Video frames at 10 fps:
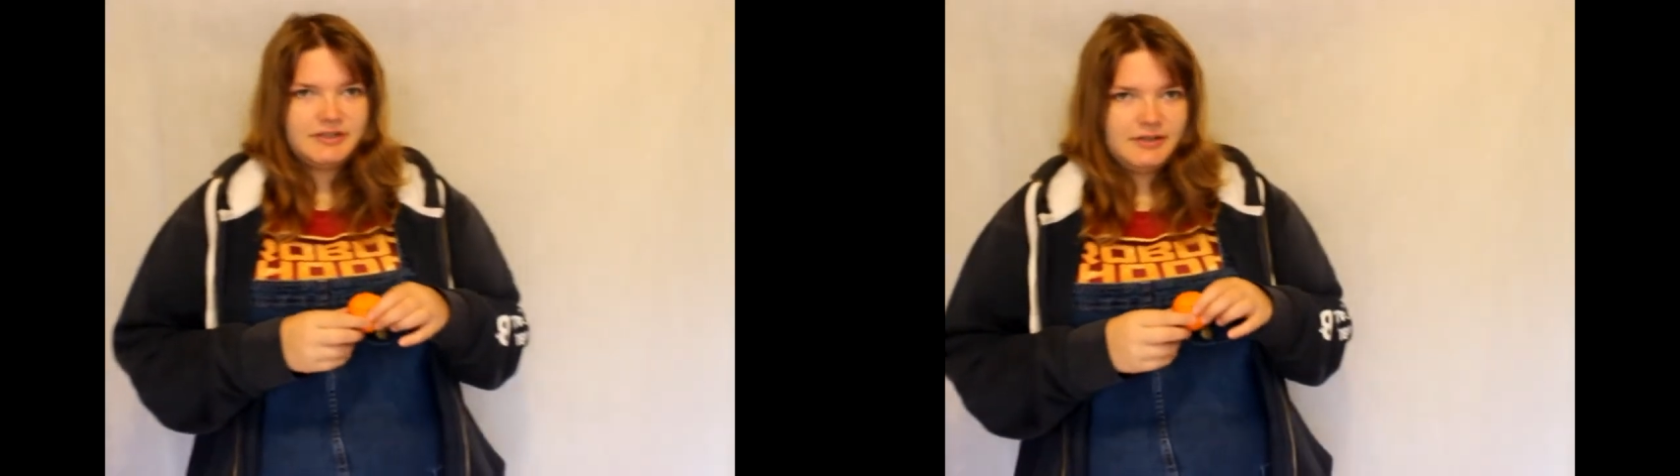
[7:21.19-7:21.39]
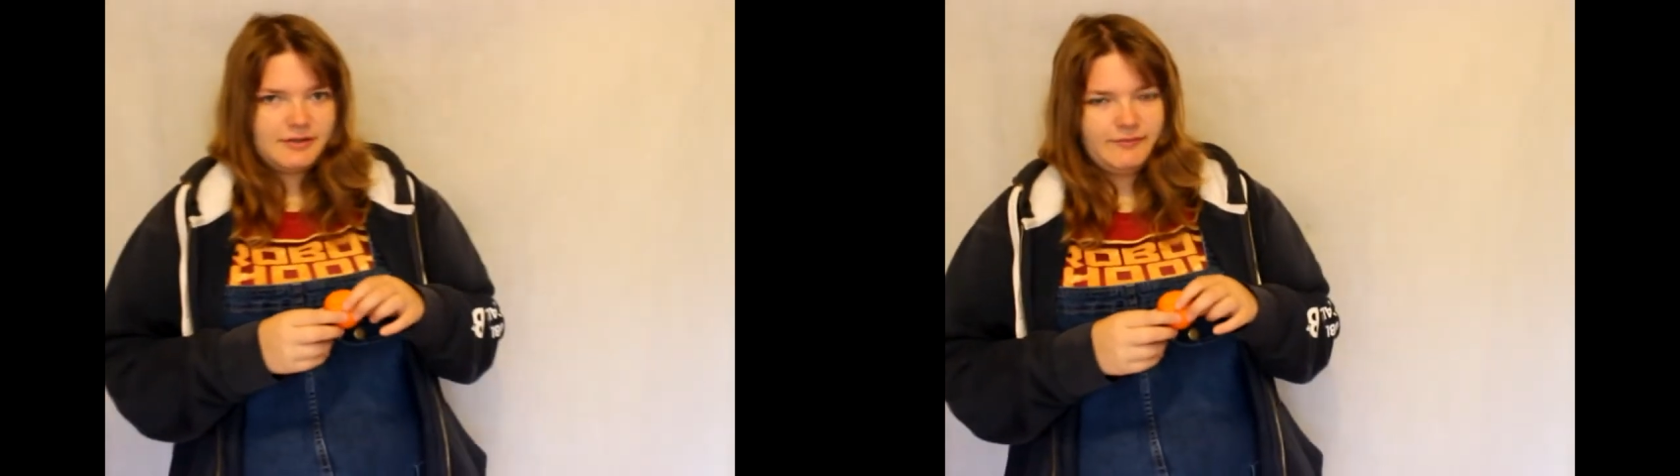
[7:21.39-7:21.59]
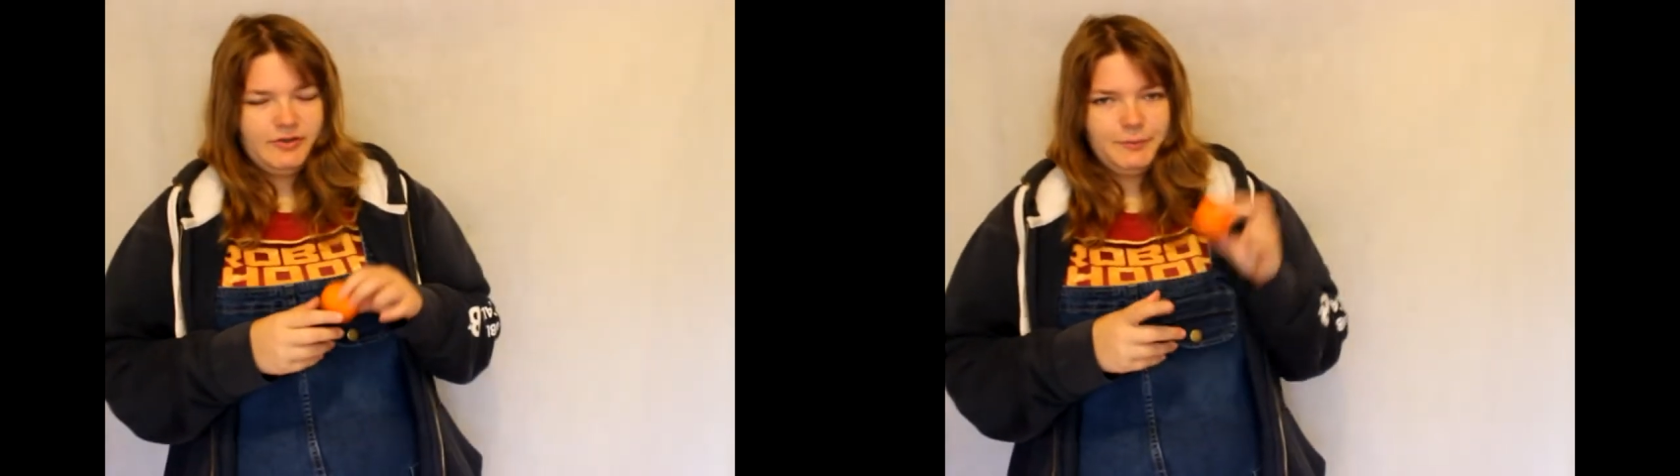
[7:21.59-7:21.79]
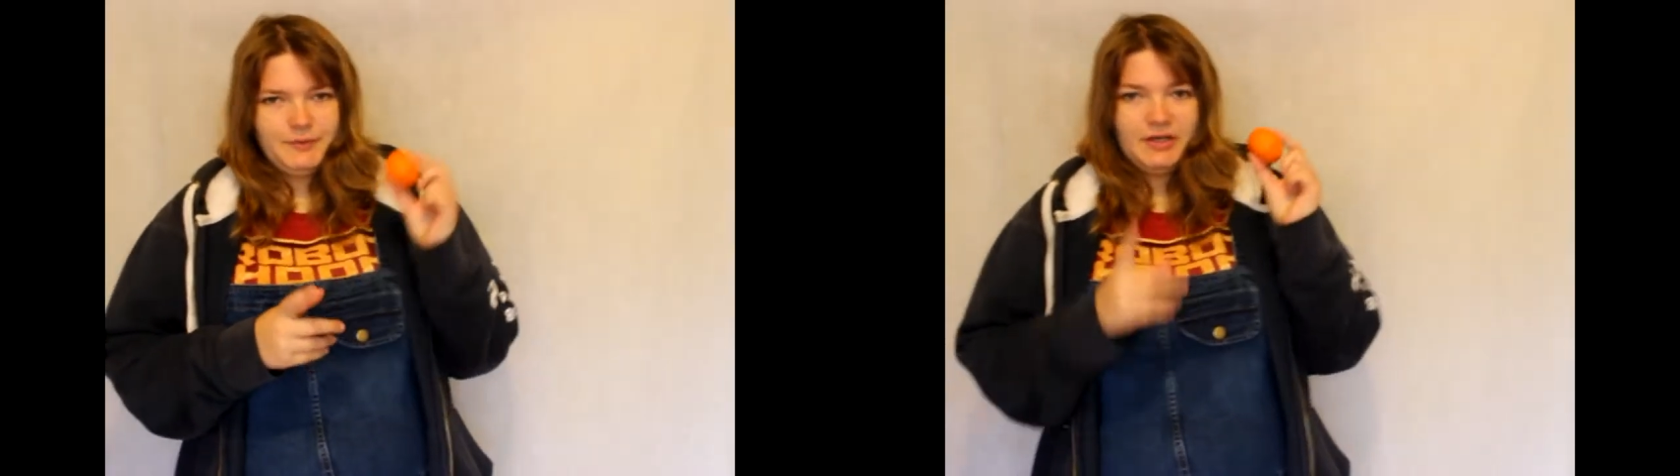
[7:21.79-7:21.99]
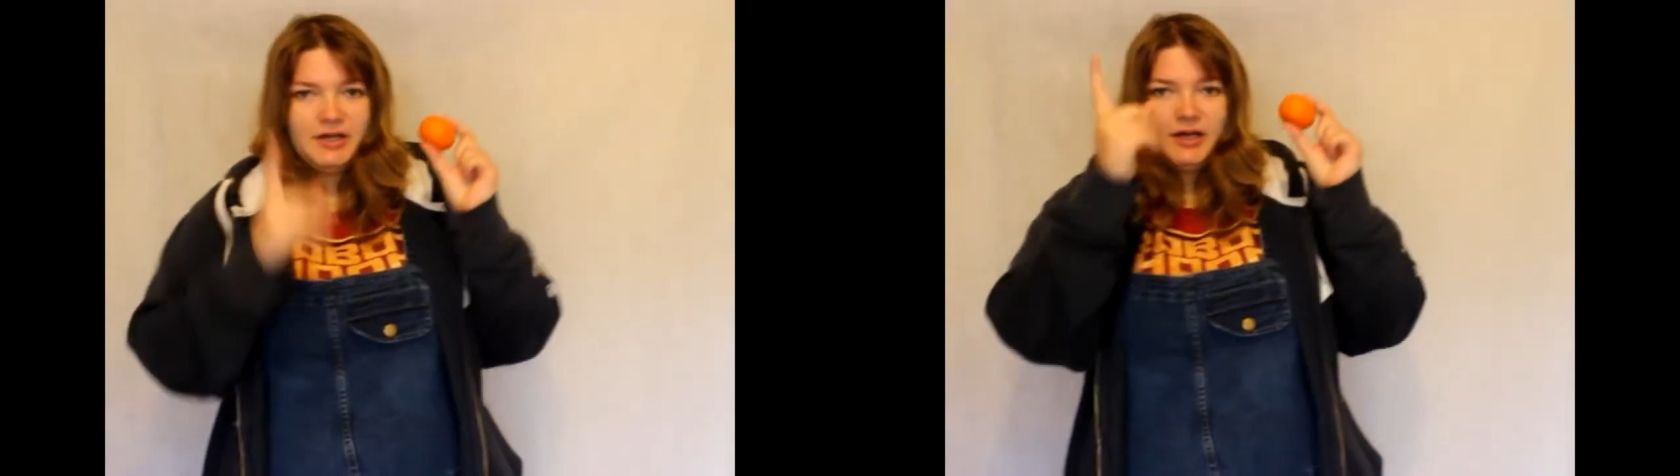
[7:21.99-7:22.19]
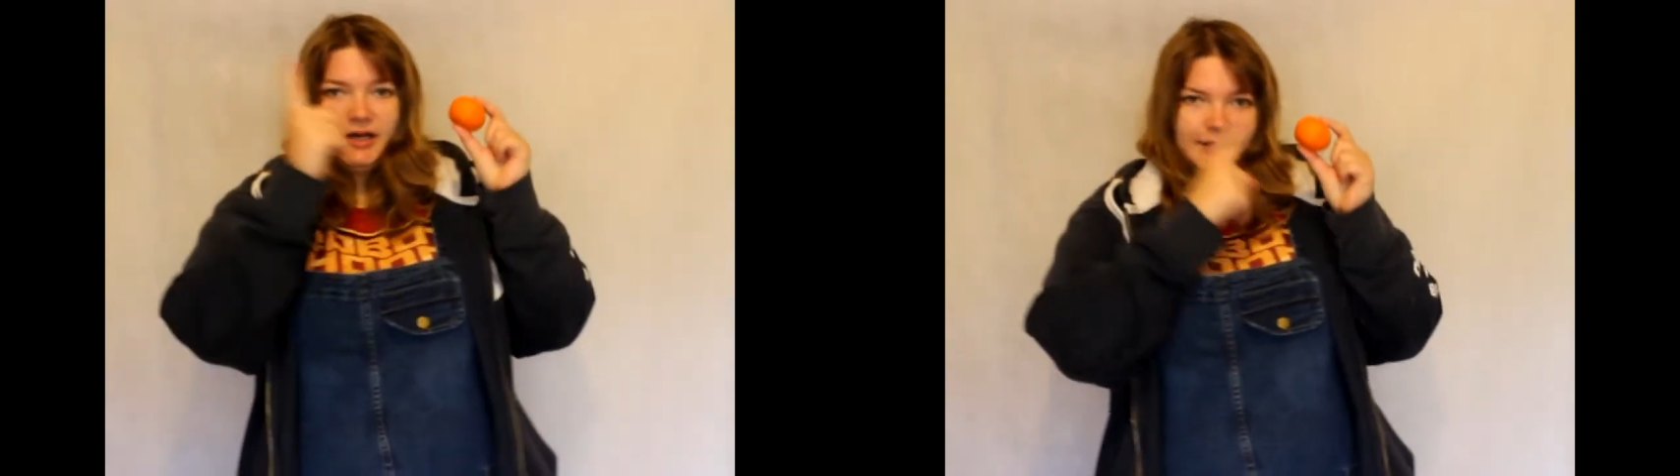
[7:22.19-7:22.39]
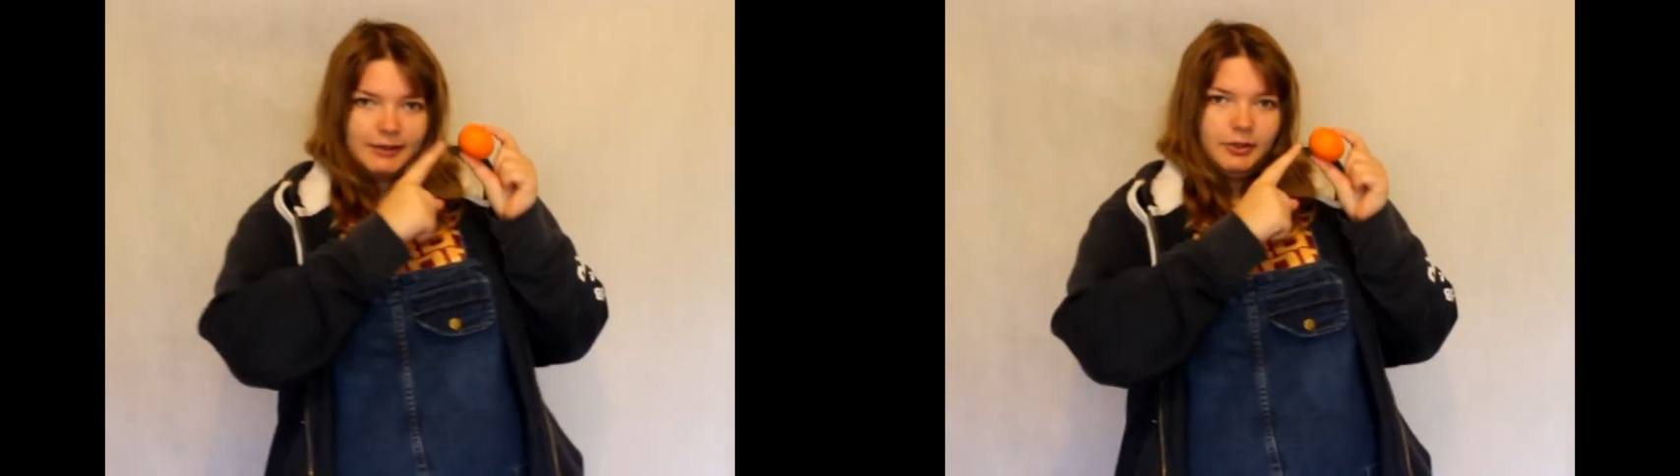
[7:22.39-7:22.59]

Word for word: It gets confusing, but the